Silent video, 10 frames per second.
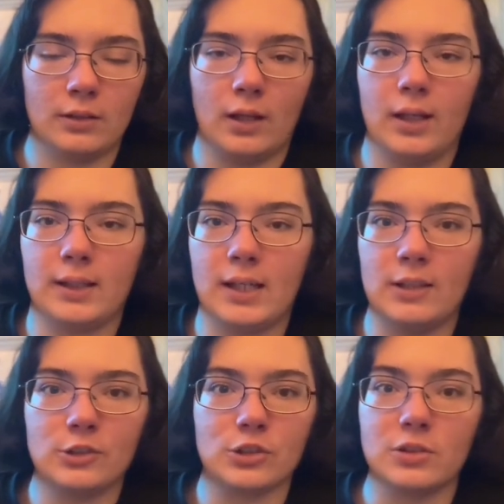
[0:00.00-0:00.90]

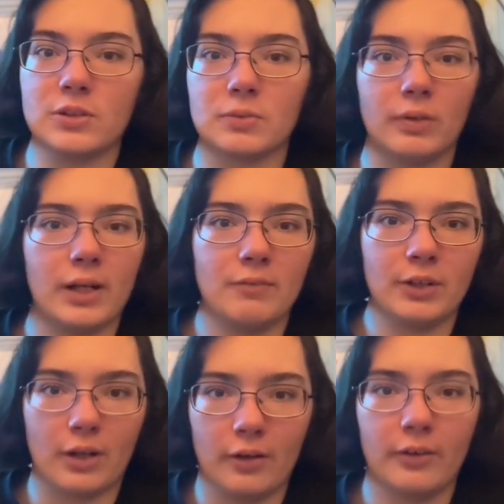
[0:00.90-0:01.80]
again choose whatever
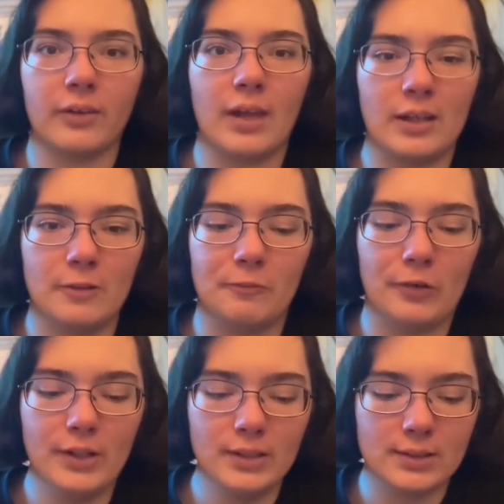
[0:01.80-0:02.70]
color that you
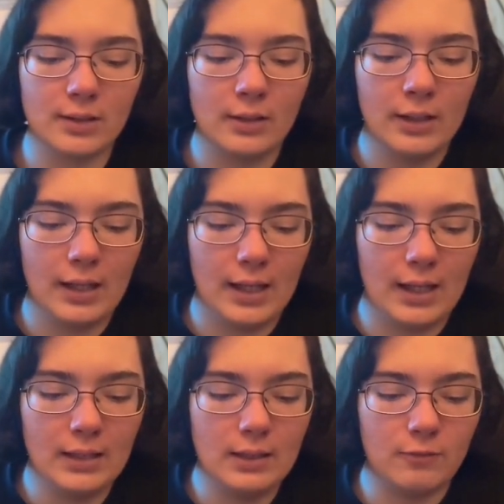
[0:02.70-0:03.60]
want.
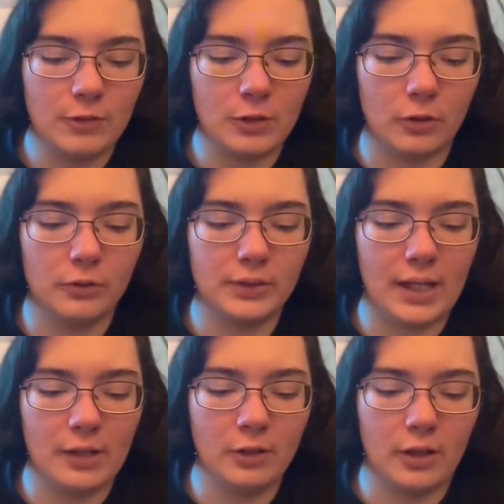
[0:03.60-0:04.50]
And if you hold
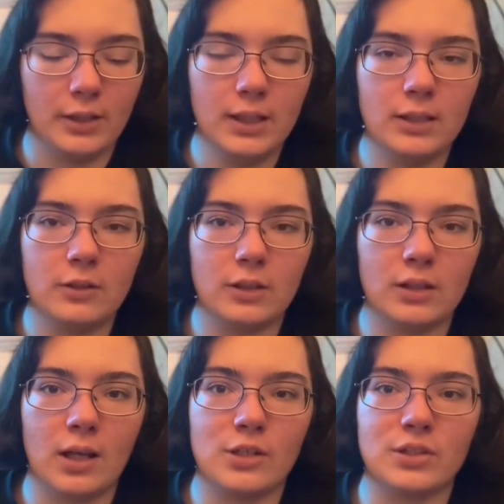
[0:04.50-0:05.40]
down on it, you
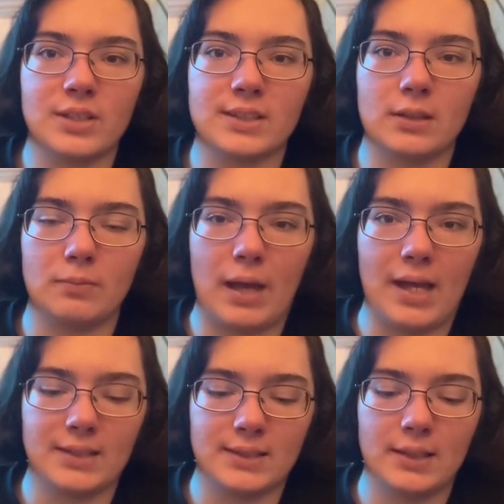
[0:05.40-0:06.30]
can adjust the
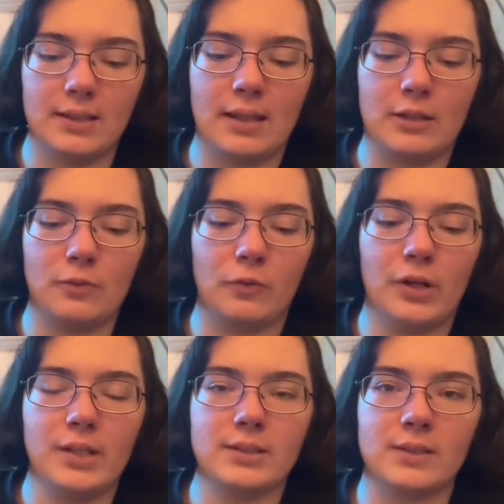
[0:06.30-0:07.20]
opacity that you
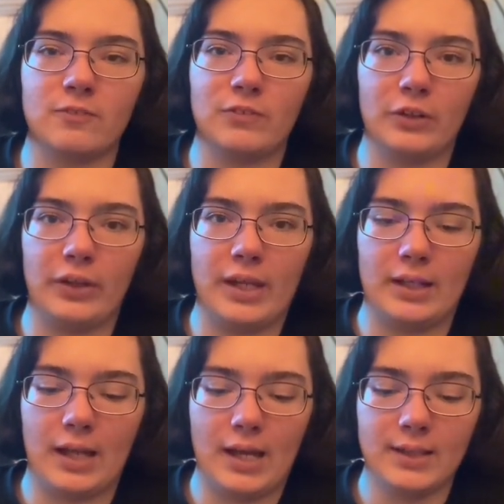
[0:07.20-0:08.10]
want it to fill
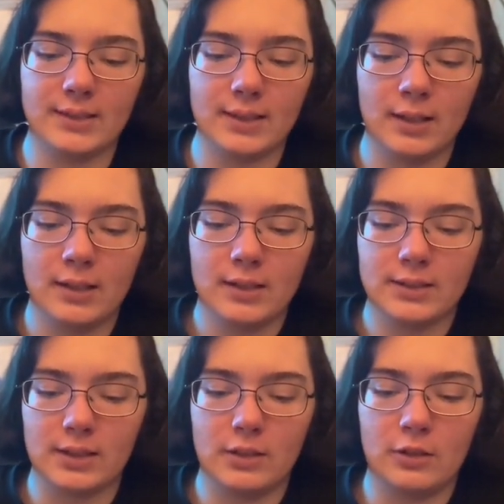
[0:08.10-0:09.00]
in as.
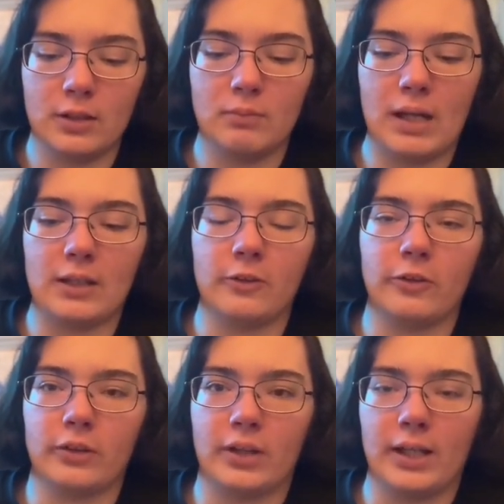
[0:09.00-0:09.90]
So you can make it
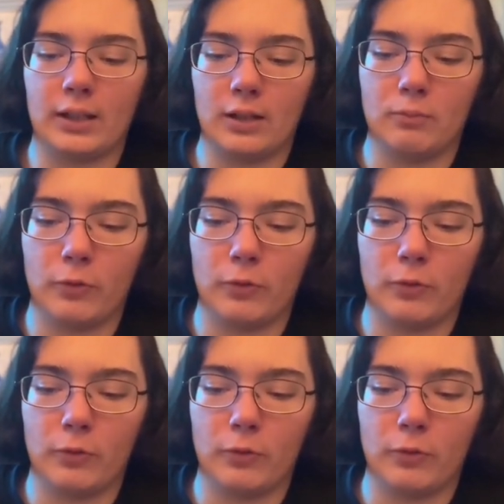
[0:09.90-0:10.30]
look like a more